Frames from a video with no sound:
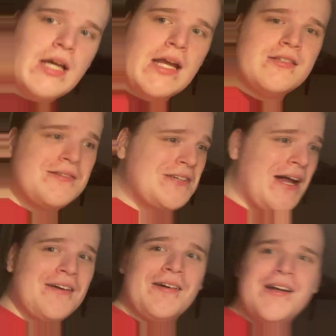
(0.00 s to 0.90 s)
it's
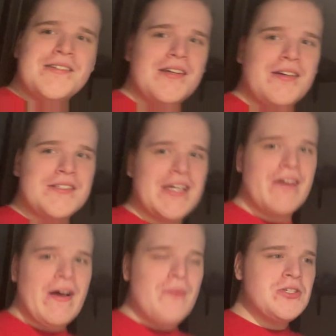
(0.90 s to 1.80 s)
kind of crazy because like
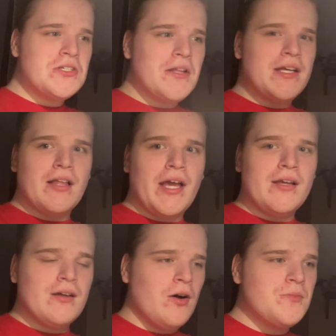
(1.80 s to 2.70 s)
if I was just on
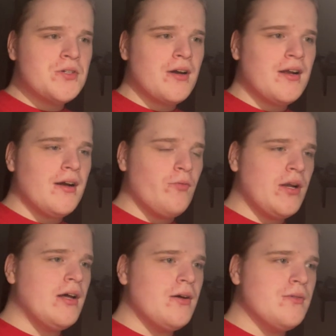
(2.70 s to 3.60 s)
the home screen of
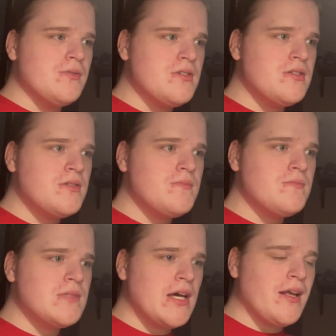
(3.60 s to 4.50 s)
Windows
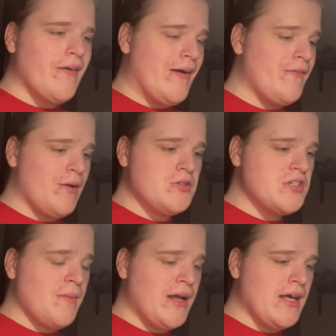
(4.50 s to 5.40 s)
10, like if I was just
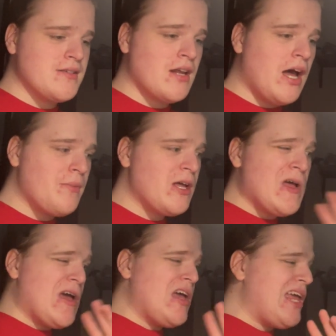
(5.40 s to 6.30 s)
on my desktop,
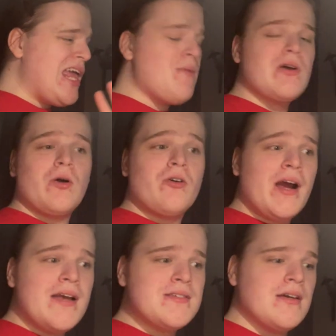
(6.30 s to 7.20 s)
it would go
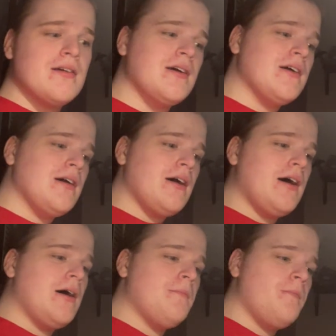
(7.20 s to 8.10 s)
crazy.
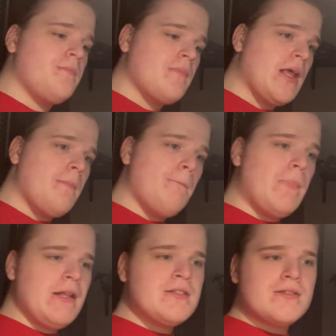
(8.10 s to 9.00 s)
But
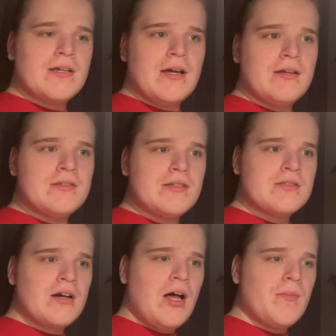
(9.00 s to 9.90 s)

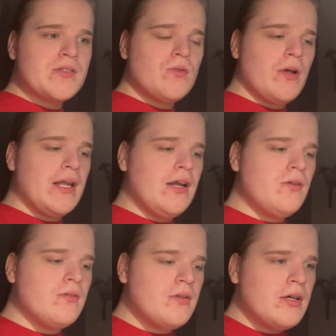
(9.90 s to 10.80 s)
it's calm, it's cool,
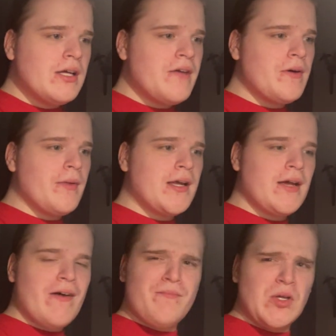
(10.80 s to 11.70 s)
and if
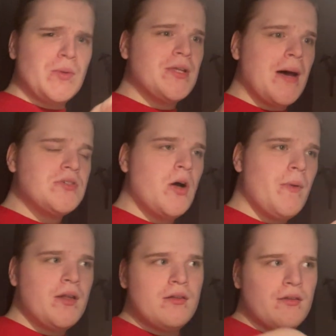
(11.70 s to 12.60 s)
I have multiple tabs
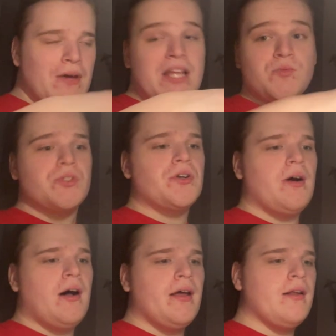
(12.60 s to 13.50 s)
open, the fans will turn
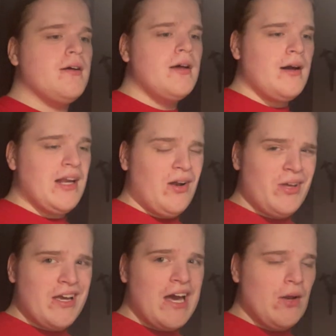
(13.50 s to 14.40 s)
on and it'll
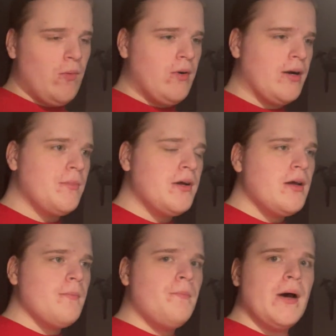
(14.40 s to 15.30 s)
get kind of warm,
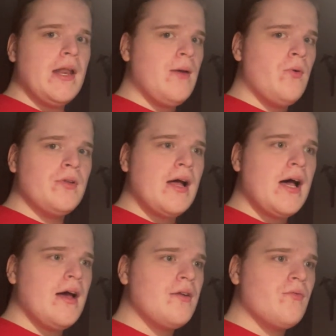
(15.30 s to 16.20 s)
but it will
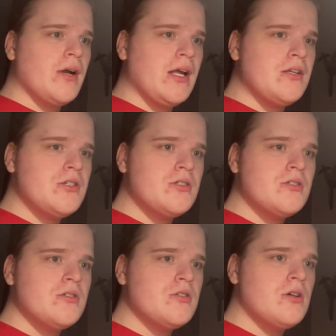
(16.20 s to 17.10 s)
not
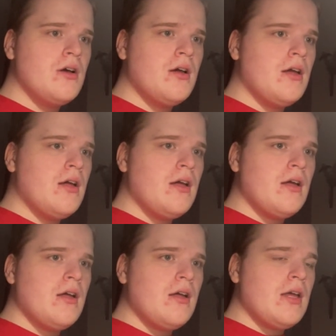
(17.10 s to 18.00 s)
reach
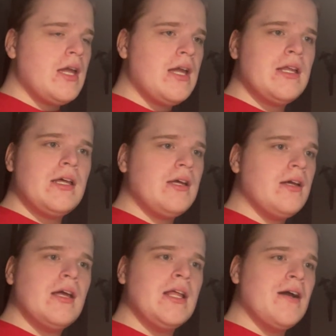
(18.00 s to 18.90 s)

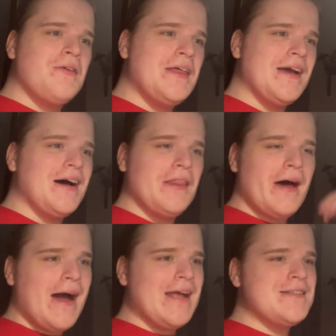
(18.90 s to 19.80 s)
any of the
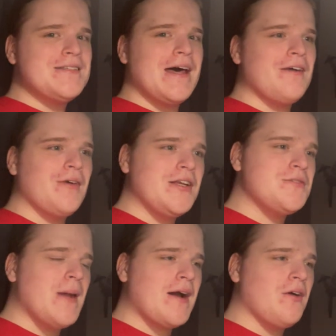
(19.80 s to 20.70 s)
heights that it
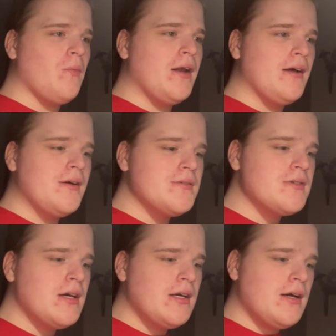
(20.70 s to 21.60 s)
reached back on
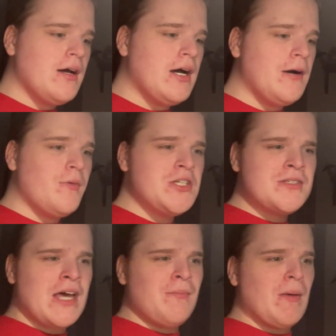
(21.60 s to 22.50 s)
Windows, which
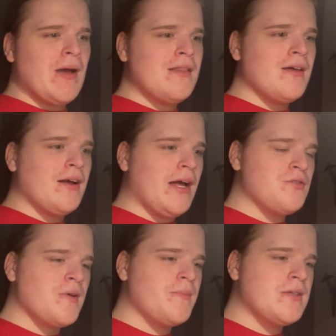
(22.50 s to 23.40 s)
is kind of my main thing. Like I
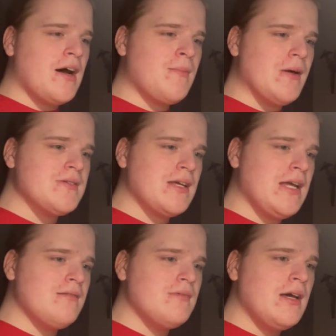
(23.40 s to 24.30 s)
just want to talk about. It's
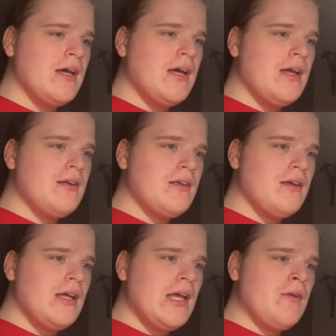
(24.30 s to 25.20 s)
like
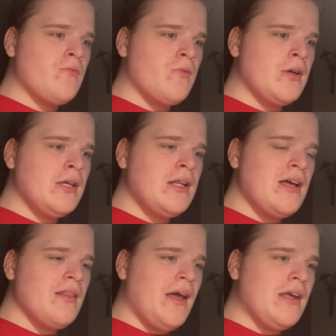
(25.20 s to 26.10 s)
it really
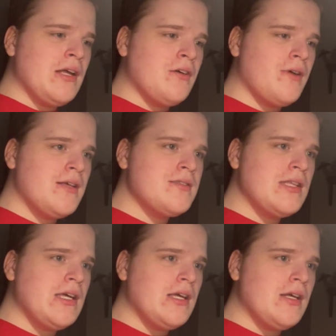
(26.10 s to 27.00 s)
did like increase
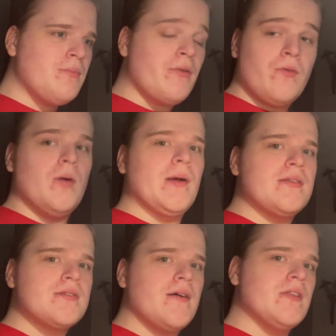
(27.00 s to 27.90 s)
the
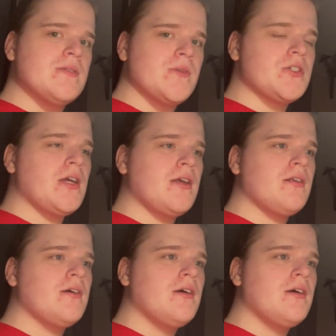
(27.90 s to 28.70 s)
performance of this machine.